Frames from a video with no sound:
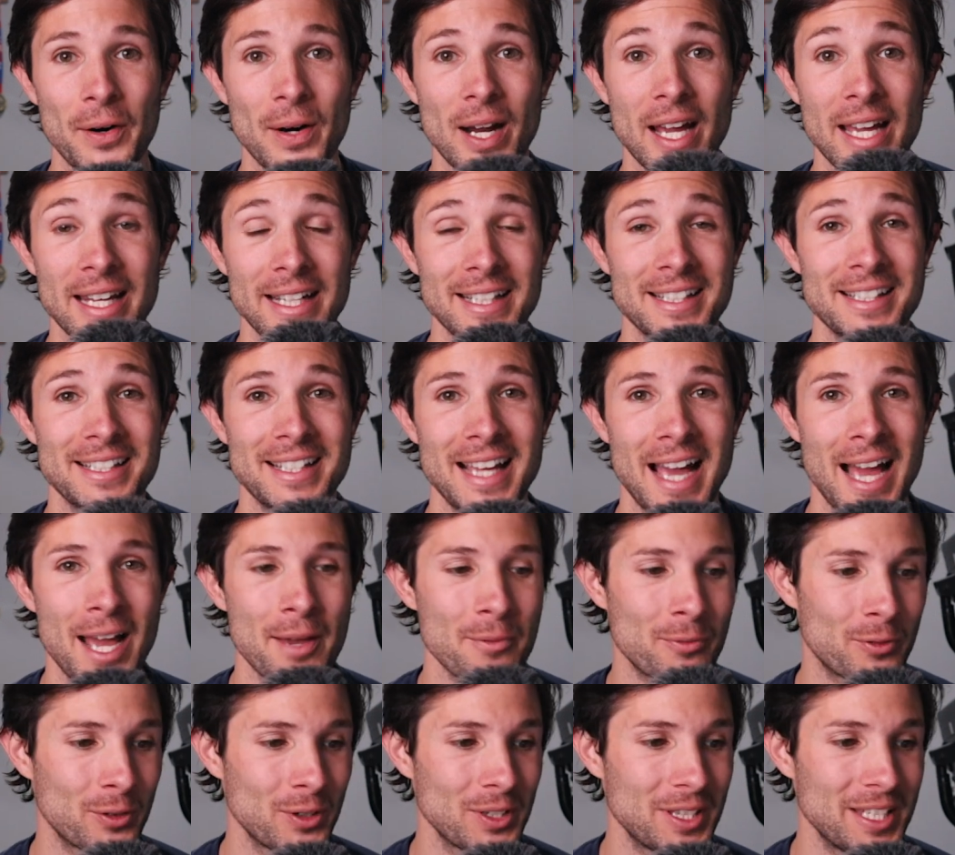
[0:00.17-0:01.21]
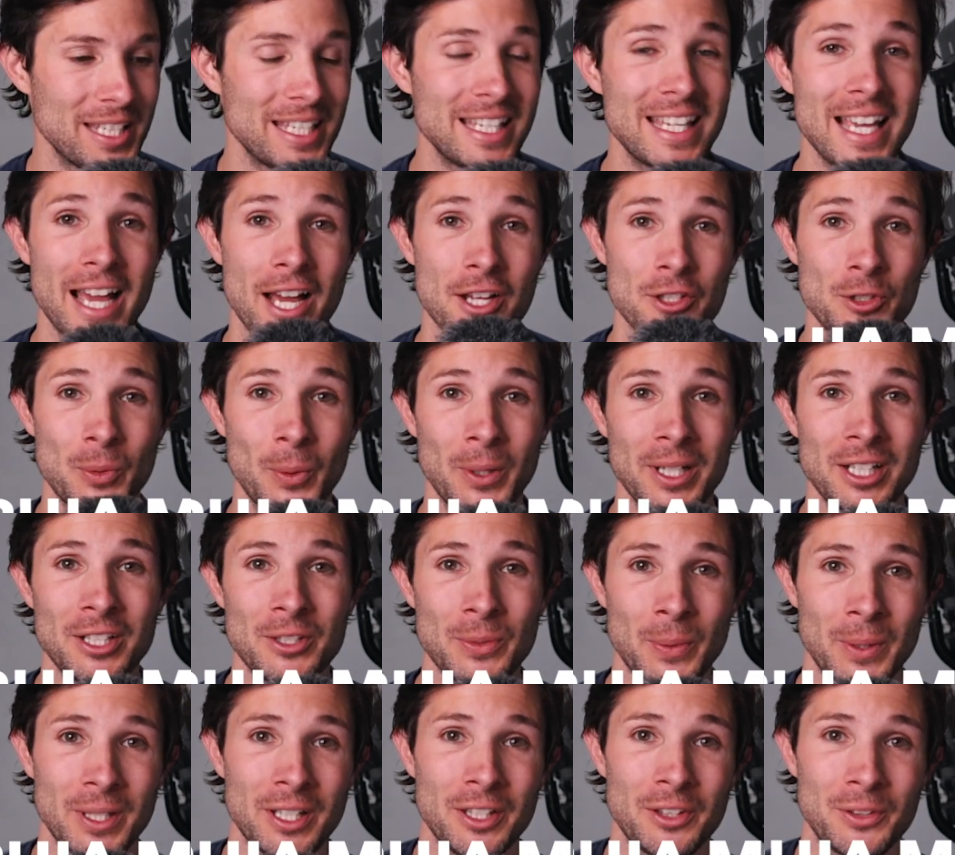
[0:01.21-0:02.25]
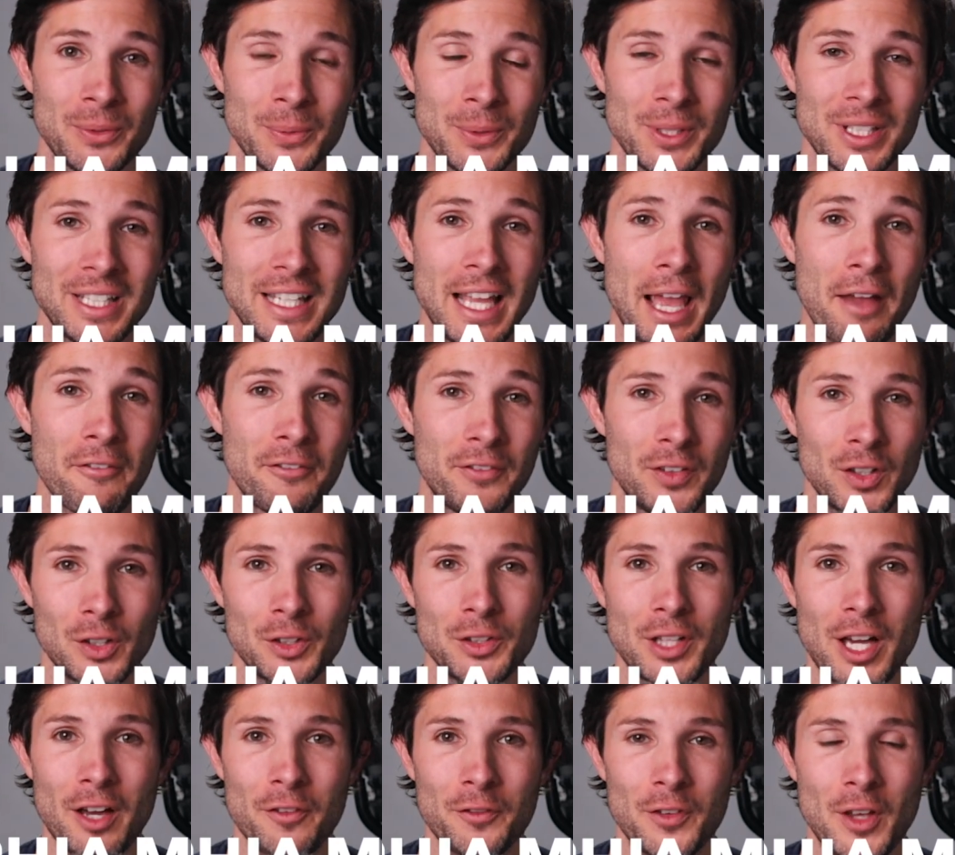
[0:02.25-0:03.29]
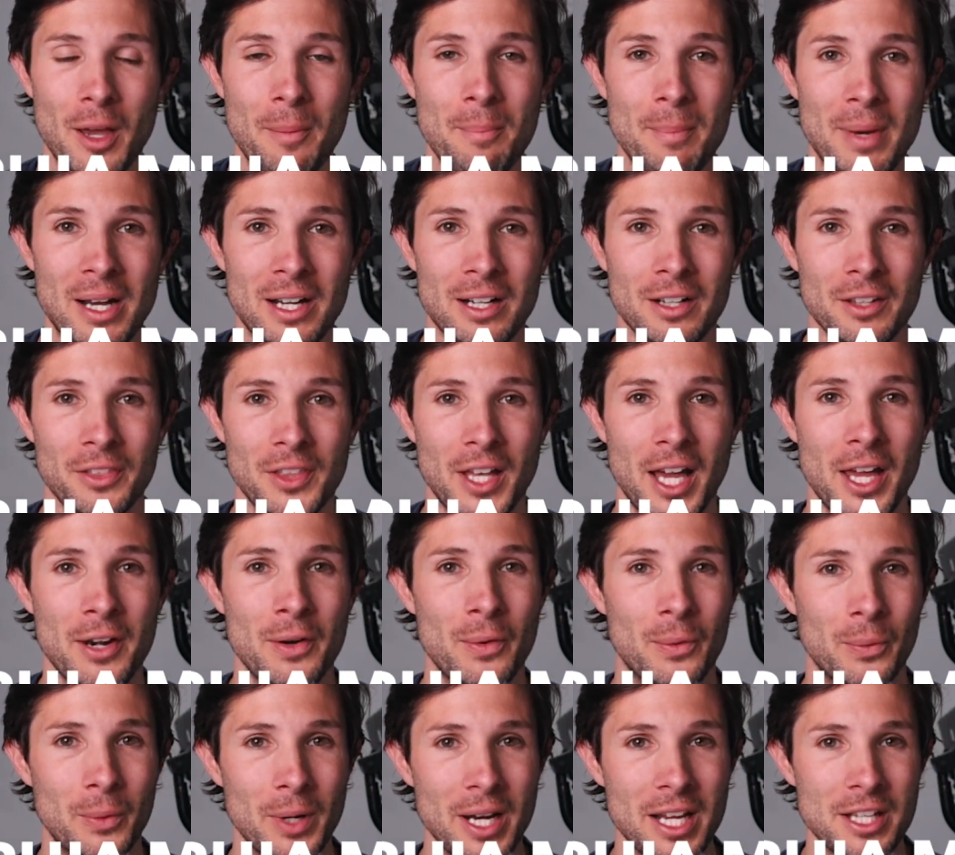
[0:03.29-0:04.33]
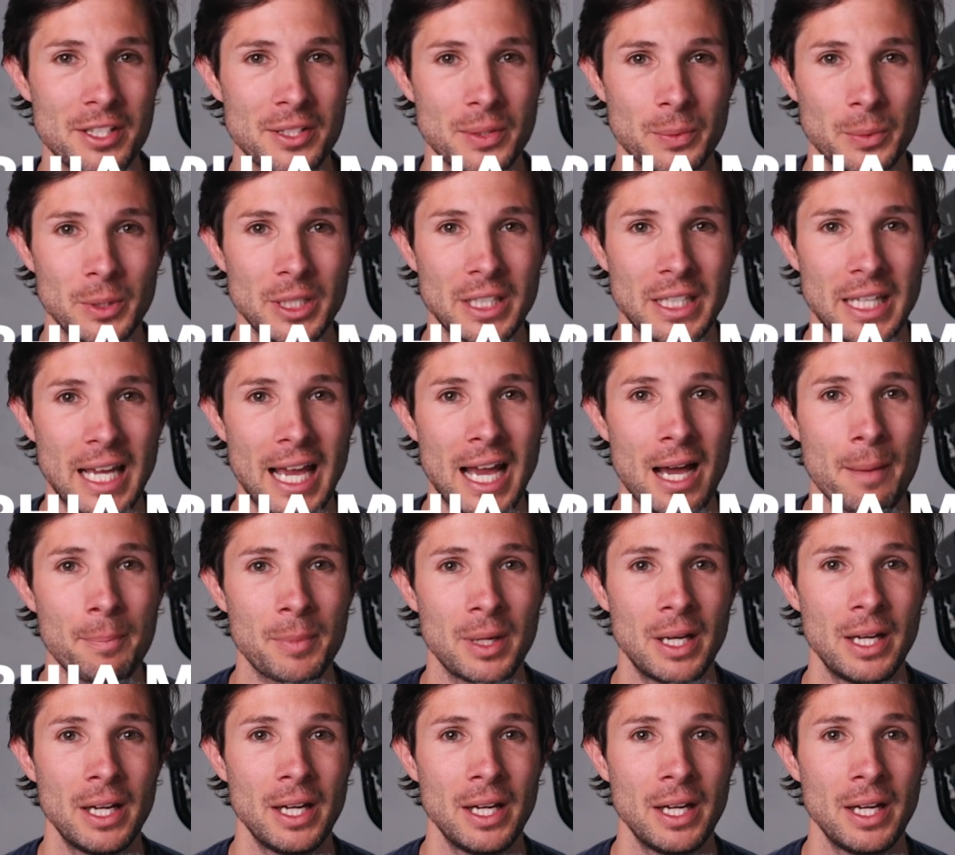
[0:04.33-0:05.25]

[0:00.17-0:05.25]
right, it's time for the 2023 Philadelphia Marathon Race recap.